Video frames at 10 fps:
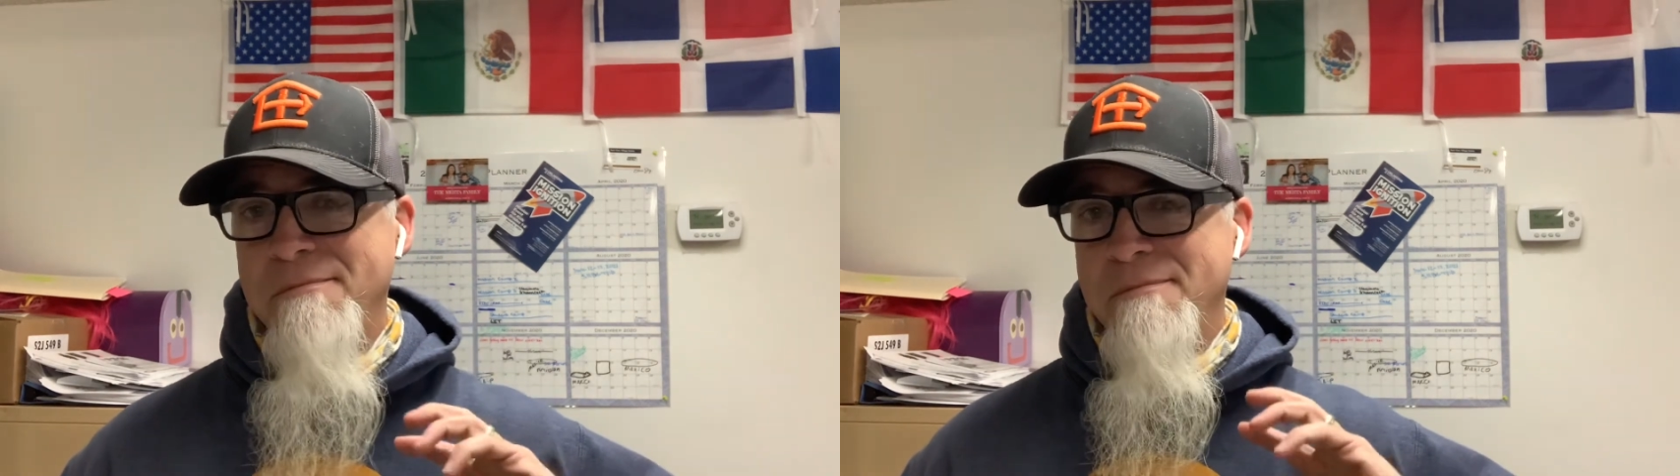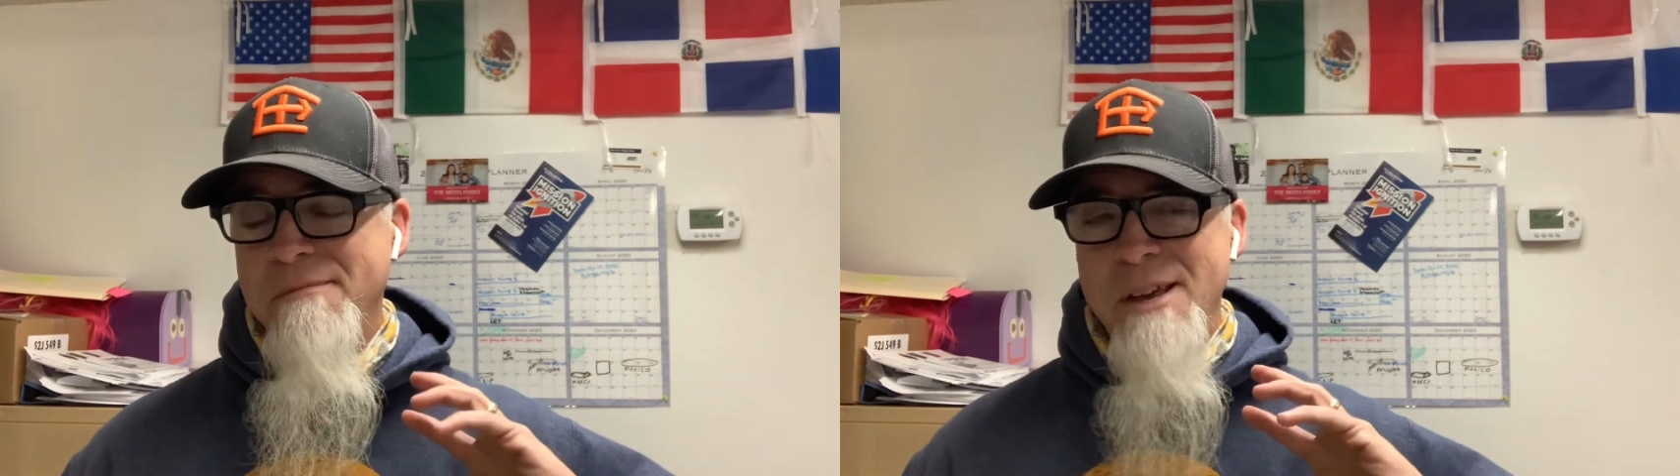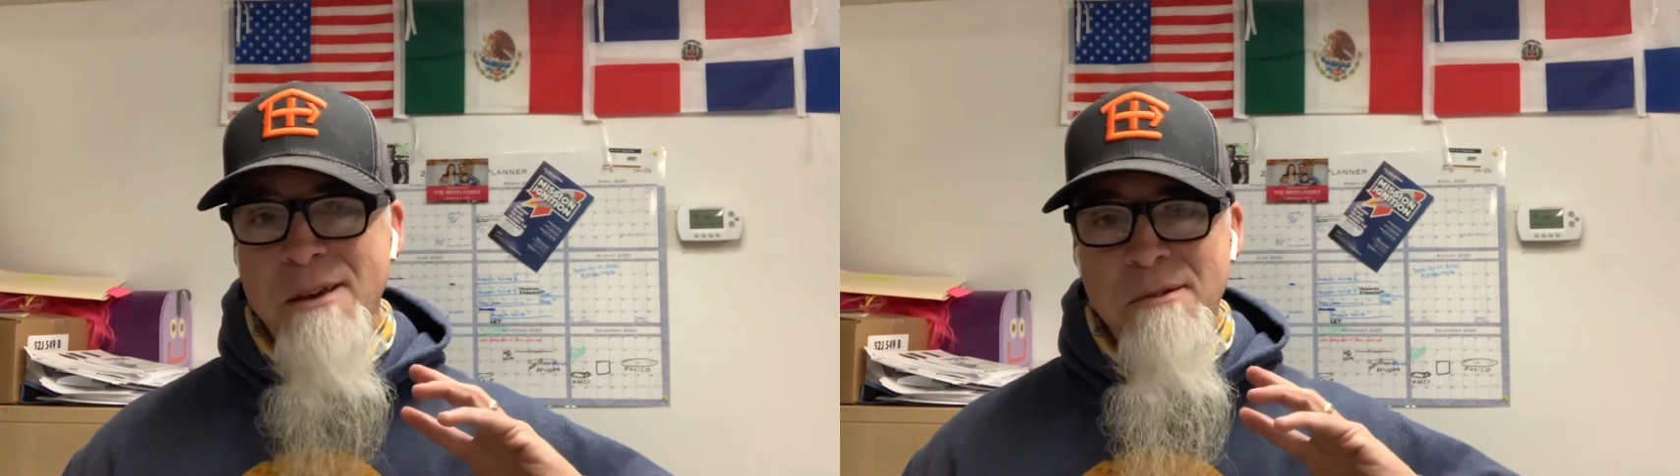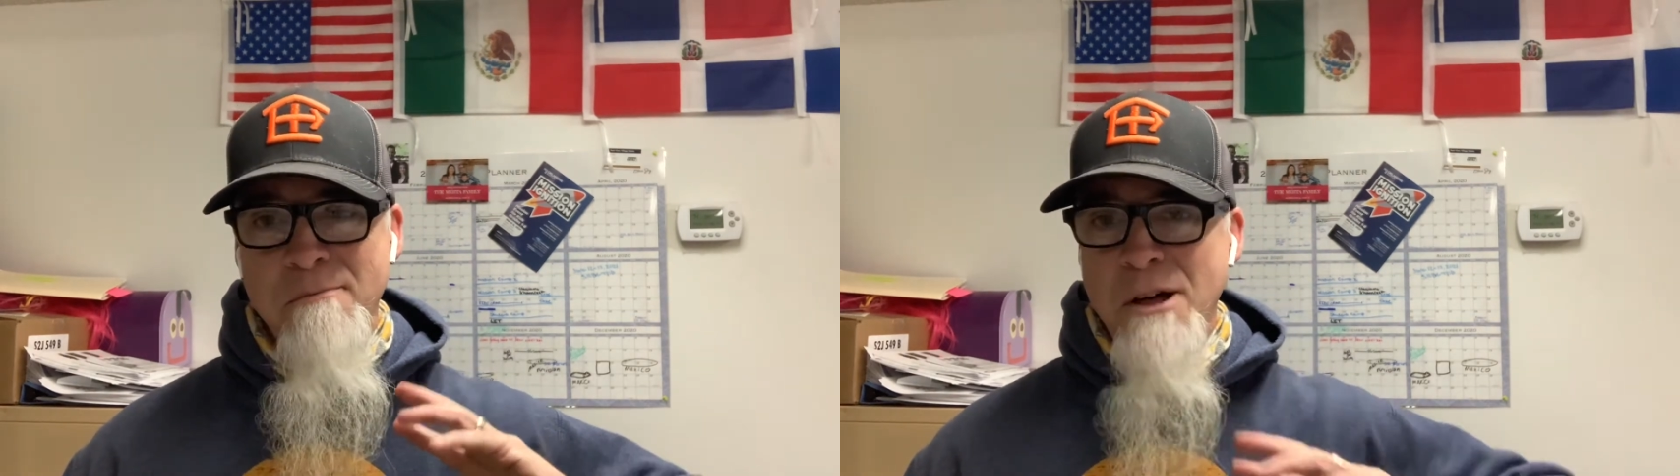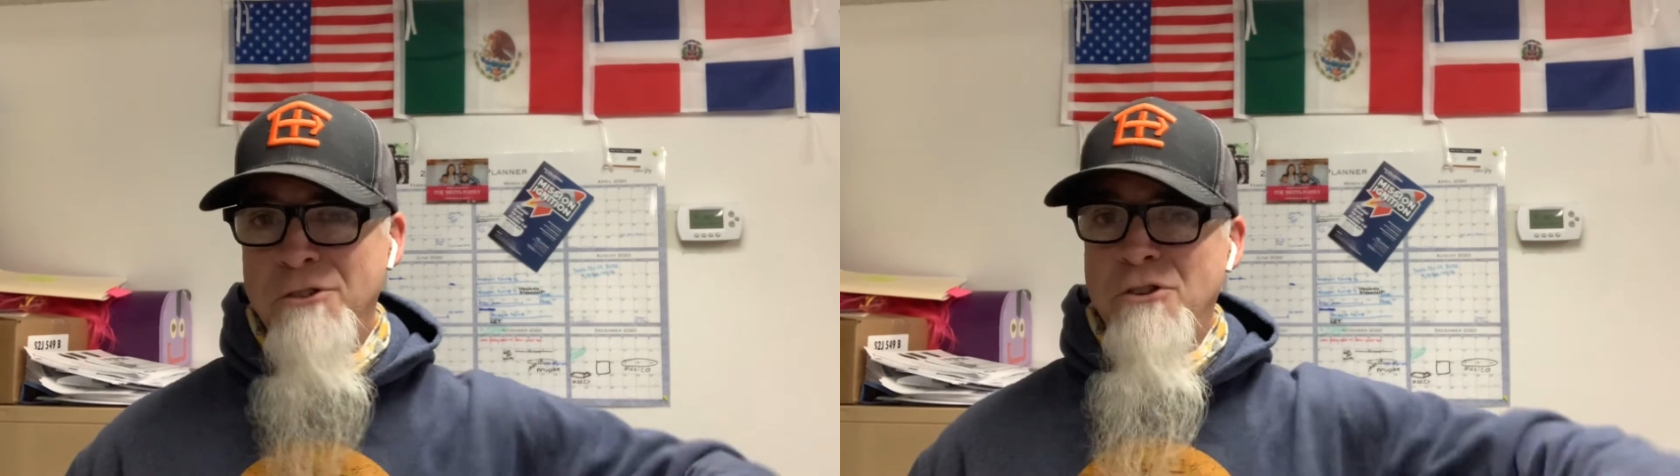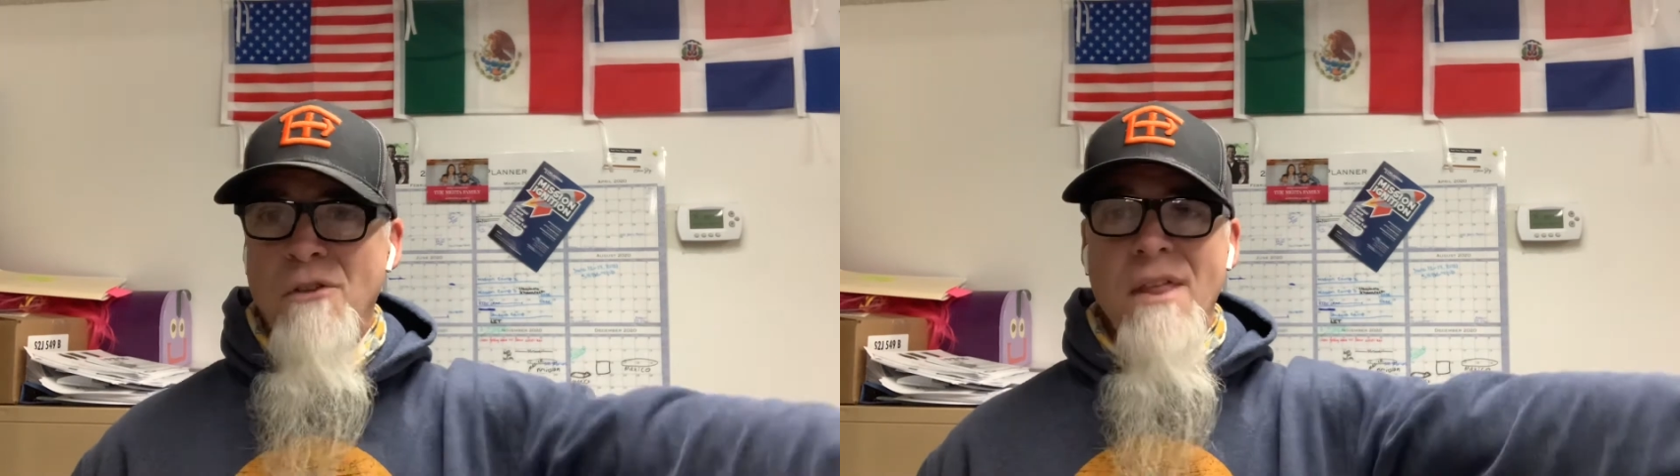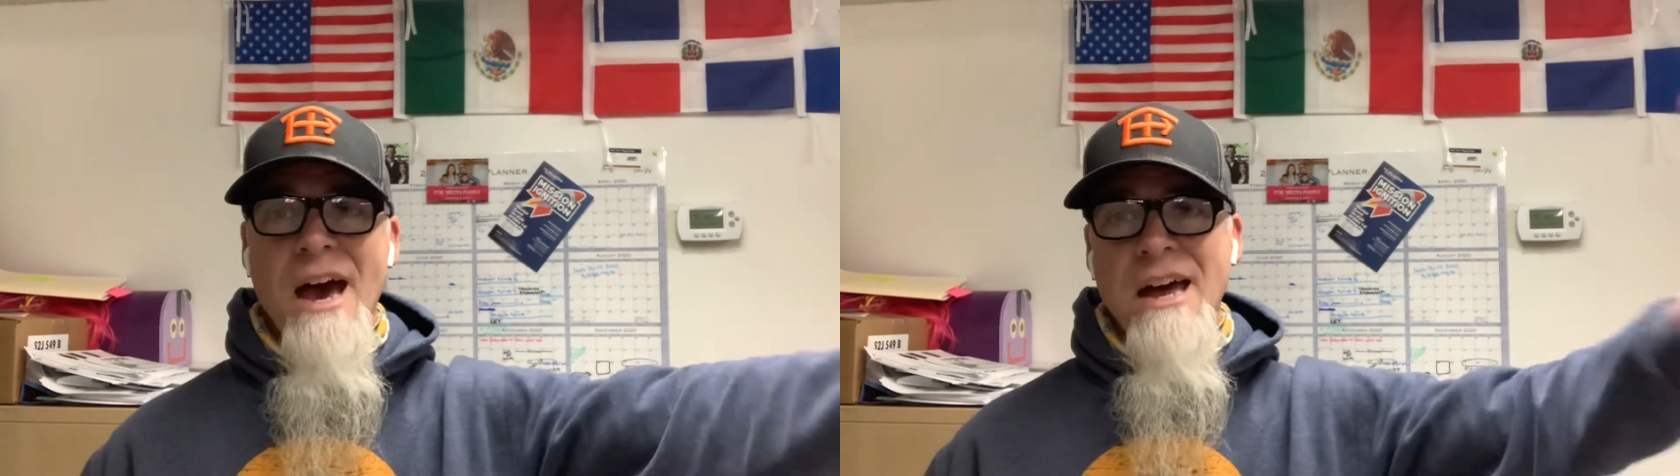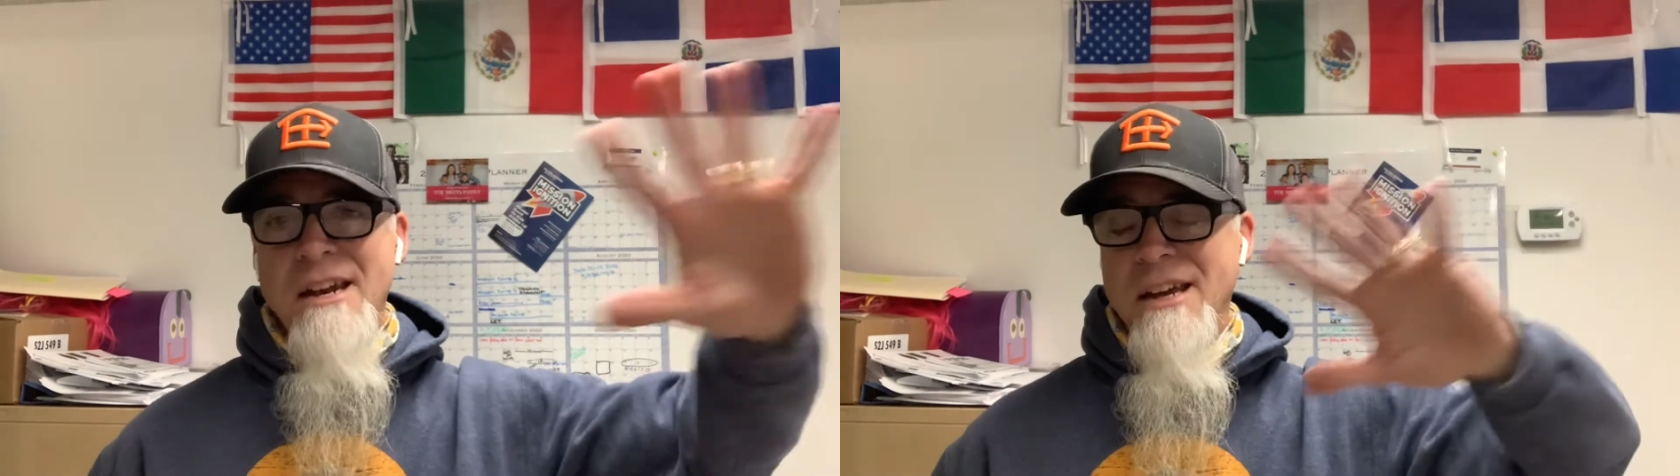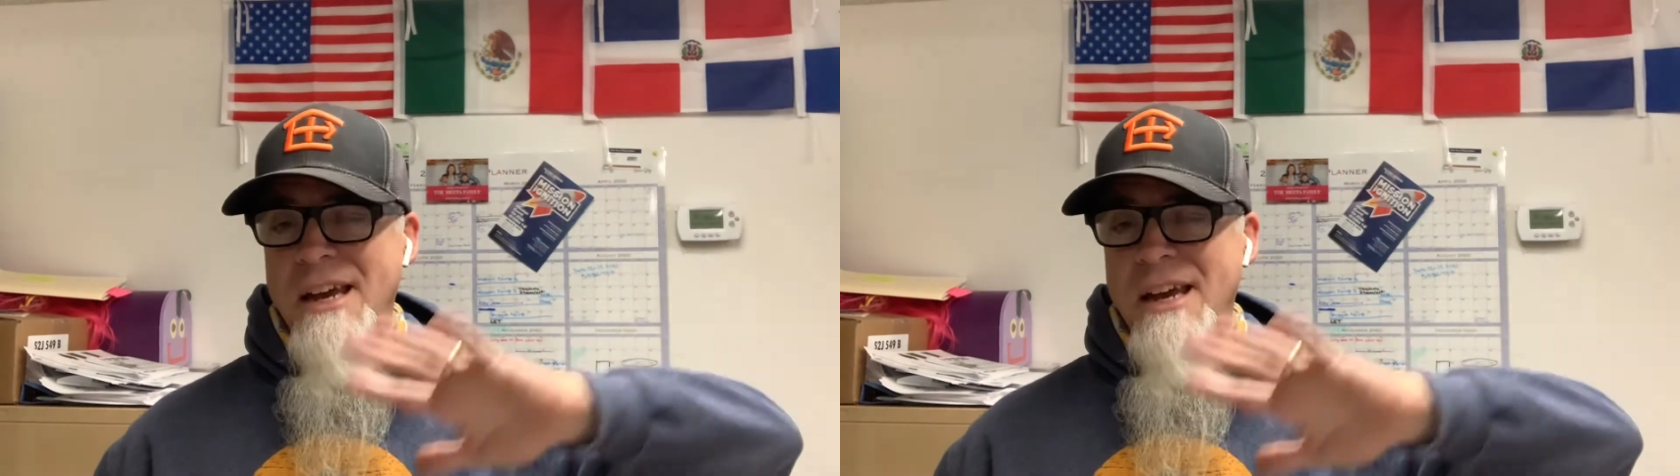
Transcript: embellish on that